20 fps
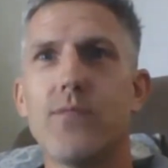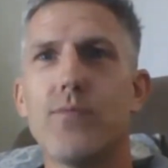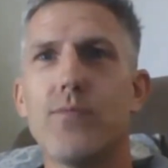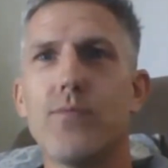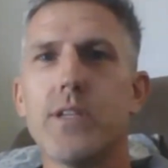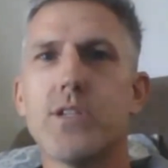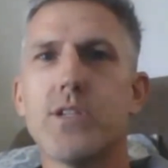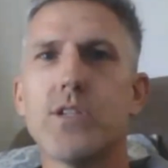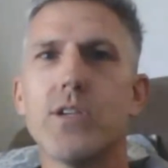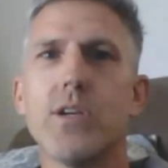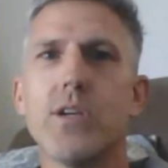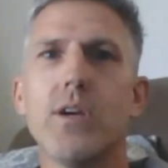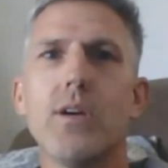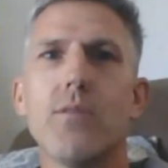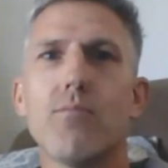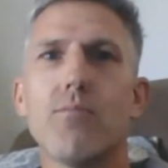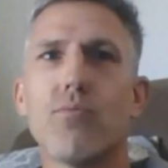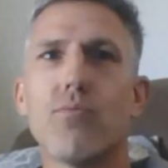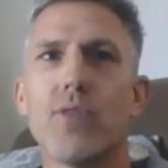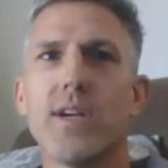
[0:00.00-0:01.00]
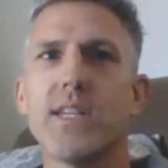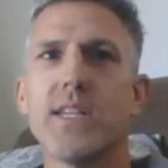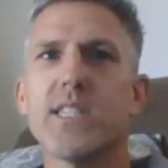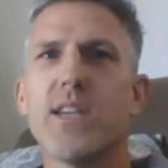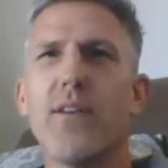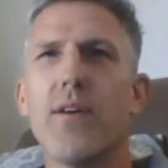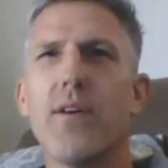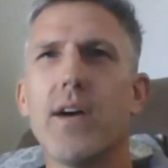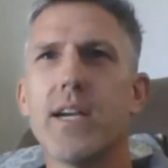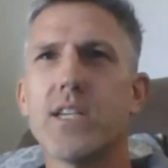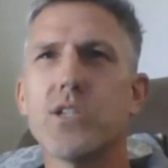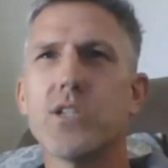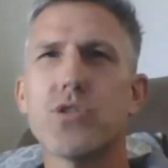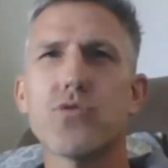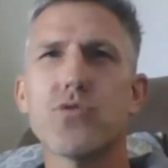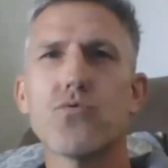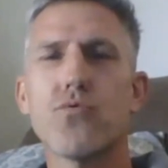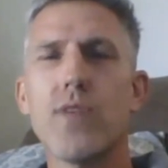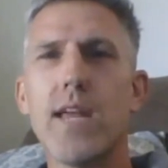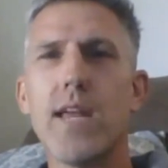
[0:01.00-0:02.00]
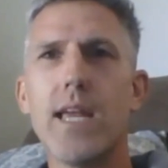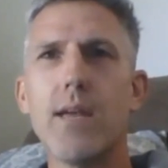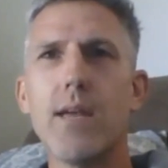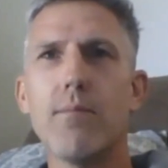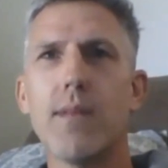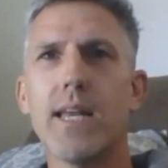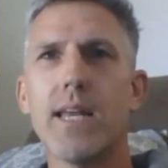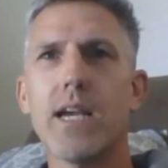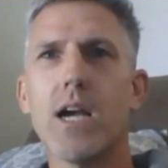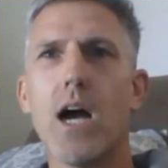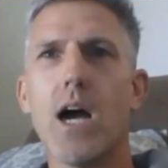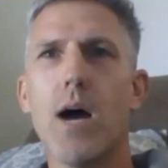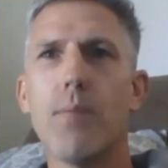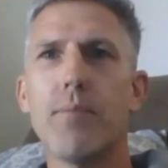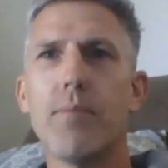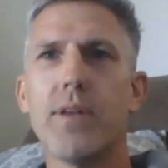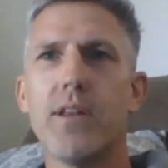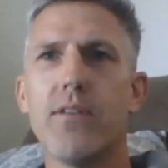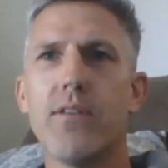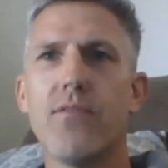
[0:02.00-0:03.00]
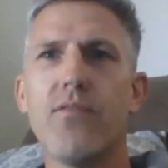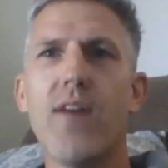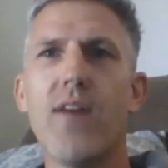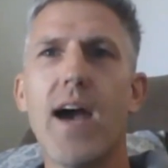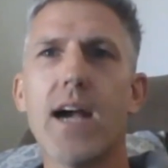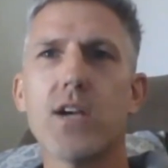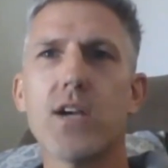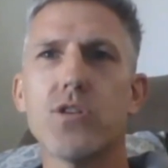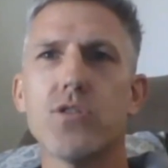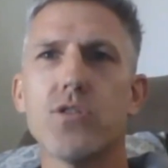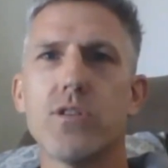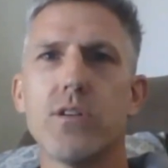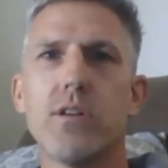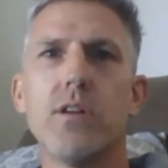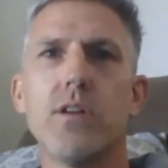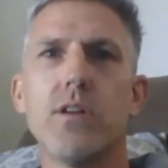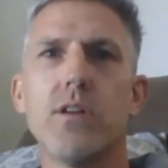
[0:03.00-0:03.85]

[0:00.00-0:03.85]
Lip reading: which brings an extremely competent faction